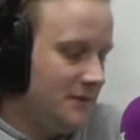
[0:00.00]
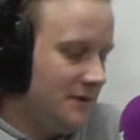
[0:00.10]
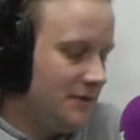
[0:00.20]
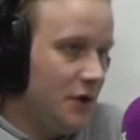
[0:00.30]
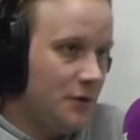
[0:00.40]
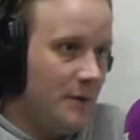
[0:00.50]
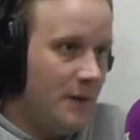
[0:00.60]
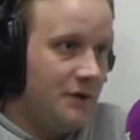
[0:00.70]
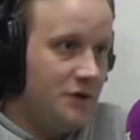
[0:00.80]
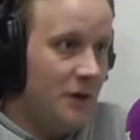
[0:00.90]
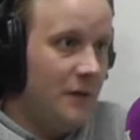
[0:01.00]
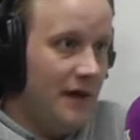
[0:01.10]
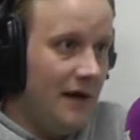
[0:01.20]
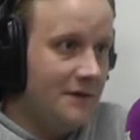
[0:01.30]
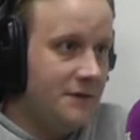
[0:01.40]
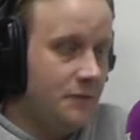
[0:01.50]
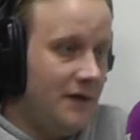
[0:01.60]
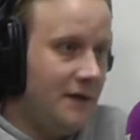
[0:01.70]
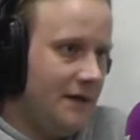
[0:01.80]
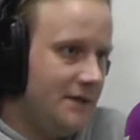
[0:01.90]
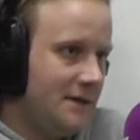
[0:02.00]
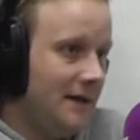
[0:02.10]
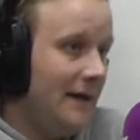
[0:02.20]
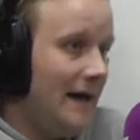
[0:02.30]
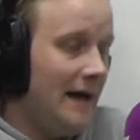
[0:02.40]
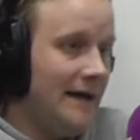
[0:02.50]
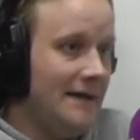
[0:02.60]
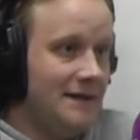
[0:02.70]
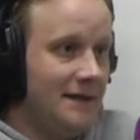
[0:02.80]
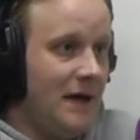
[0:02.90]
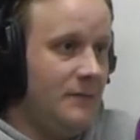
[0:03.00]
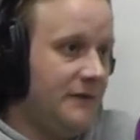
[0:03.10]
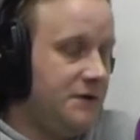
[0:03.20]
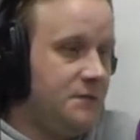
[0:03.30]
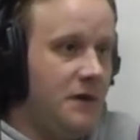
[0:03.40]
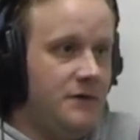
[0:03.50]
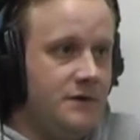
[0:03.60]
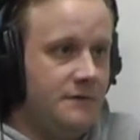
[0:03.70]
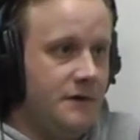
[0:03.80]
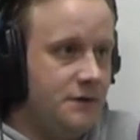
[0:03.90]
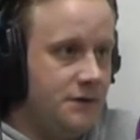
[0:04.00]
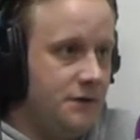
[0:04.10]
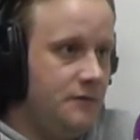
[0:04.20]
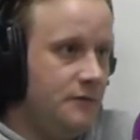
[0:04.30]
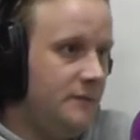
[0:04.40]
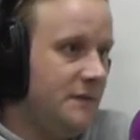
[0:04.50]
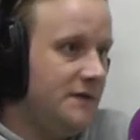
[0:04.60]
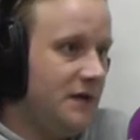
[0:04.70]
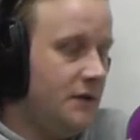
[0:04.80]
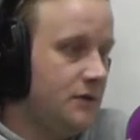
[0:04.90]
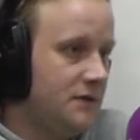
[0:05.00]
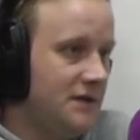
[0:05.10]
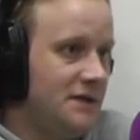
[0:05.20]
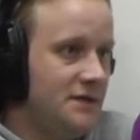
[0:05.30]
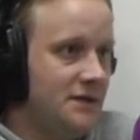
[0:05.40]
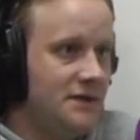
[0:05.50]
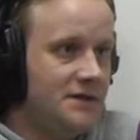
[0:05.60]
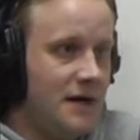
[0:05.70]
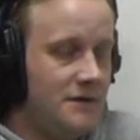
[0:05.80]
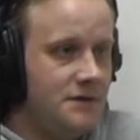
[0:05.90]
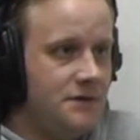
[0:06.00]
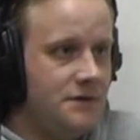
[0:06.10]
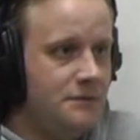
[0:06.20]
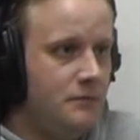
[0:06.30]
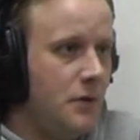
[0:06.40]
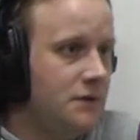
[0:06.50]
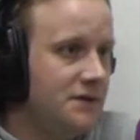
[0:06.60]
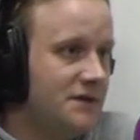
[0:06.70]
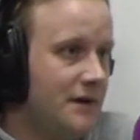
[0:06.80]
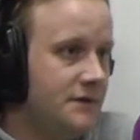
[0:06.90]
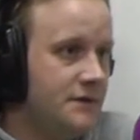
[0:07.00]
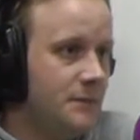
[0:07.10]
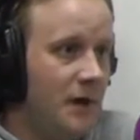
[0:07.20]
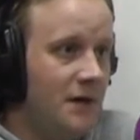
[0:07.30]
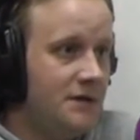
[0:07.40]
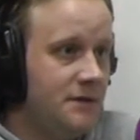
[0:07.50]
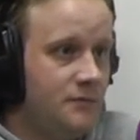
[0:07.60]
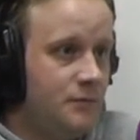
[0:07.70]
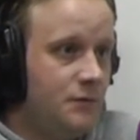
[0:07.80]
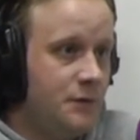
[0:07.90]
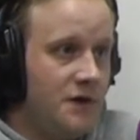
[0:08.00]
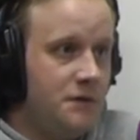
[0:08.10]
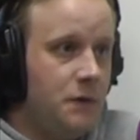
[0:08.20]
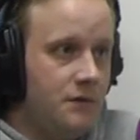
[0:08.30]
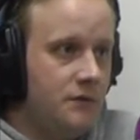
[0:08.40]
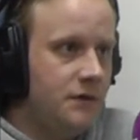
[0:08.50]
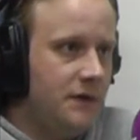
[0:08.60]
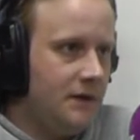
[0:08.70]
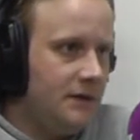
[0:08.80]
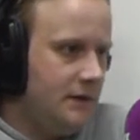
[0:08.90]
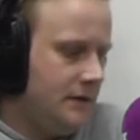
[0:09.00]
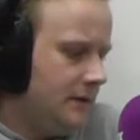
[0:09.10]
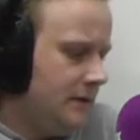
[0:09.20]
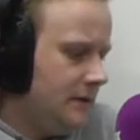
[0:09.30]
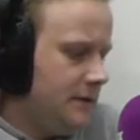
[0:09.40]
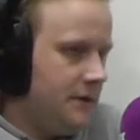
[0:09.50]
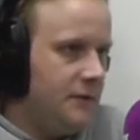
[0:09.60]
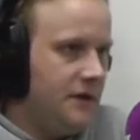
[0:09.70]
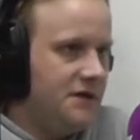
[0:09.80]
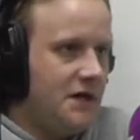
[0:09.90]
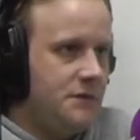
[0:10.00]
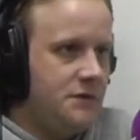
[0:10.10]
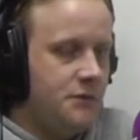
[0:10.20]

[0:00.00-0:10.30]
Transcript: got a job on their hands to win this, and it is a game of experience versus youth. We've been saying all season that Saracens, most of Saracens' players are 21 or under. You know, the exceptions are